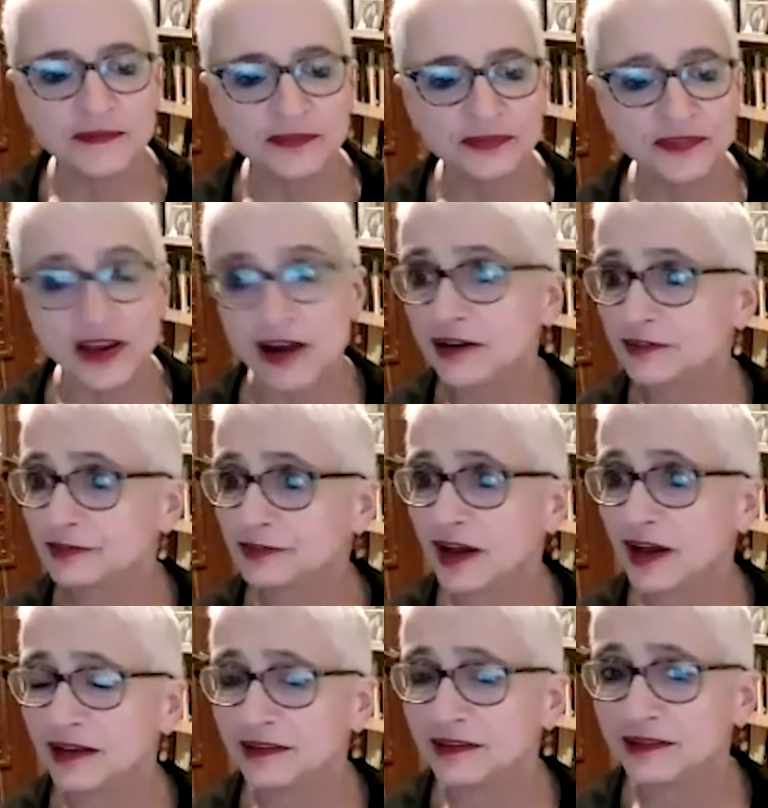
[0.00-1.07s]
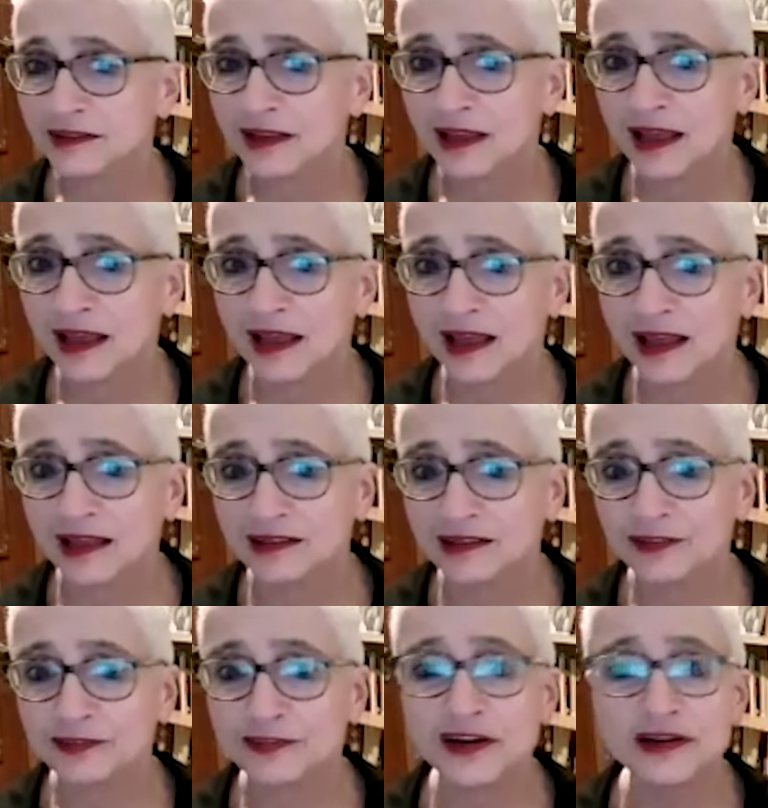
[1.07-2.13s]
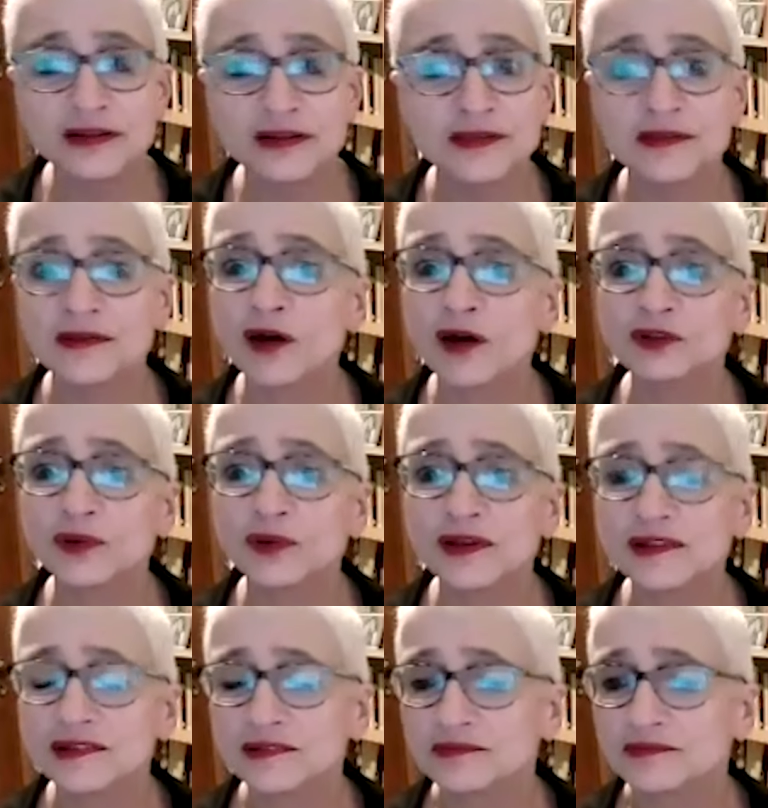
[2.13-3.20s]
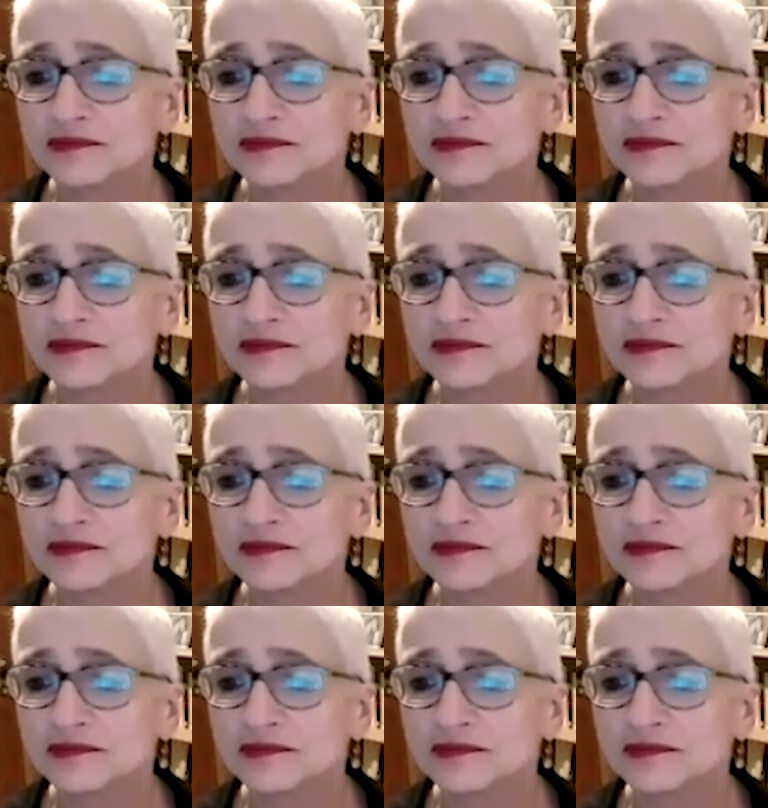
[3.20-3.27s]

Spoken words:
terrified. The first thought was,